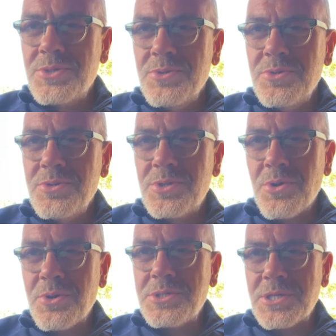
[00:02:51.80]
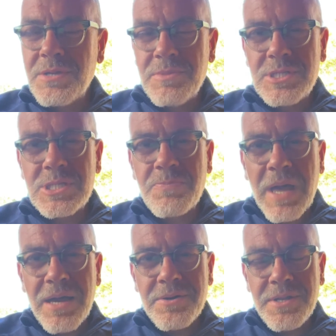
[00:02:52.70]
who tortured him and
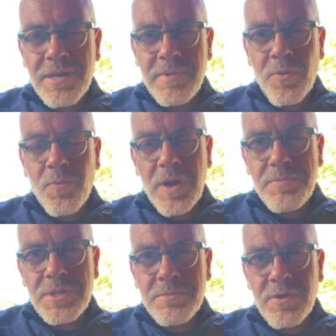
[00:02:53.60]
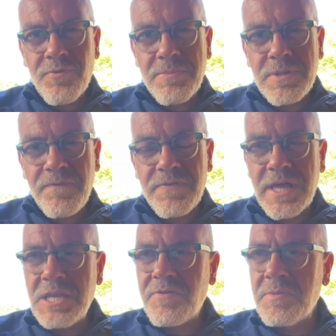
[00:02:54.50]
spat on him and whipped him and ripped the
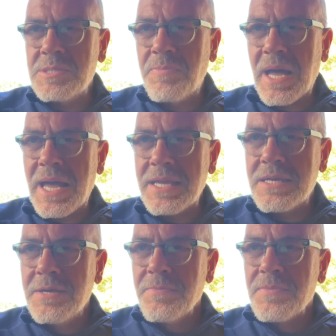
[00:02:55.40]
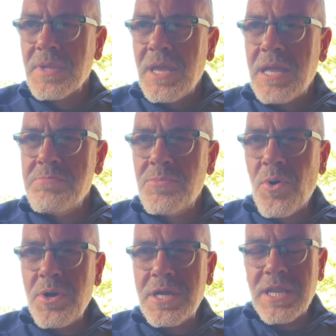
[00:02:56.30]
flesh from his back. In
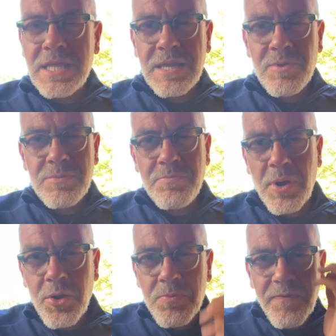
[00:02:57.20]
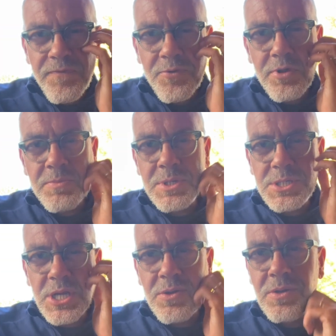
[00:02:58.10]
mockery, they would bow before him and
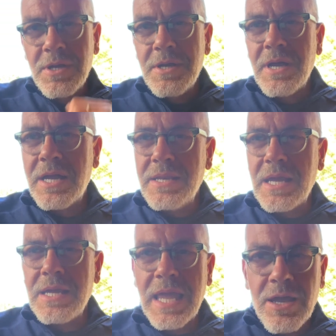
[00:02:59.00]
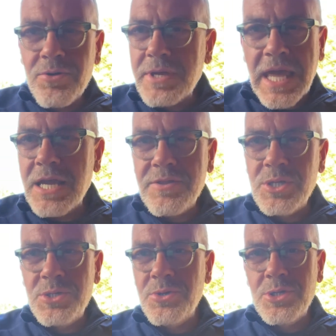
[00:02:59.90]
shout, and hail King of the
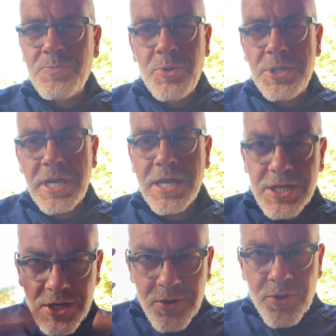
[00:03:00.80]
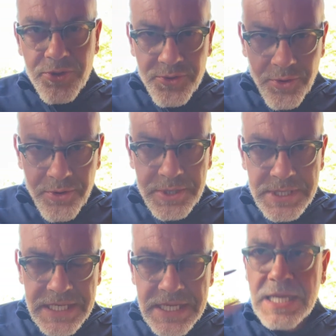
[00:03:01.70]
Jews, putting a crown of thorns
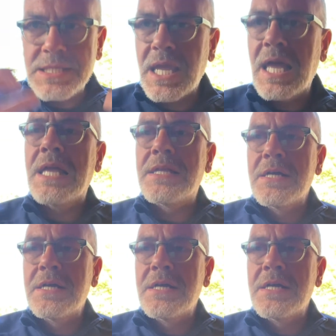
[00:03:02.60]
into his head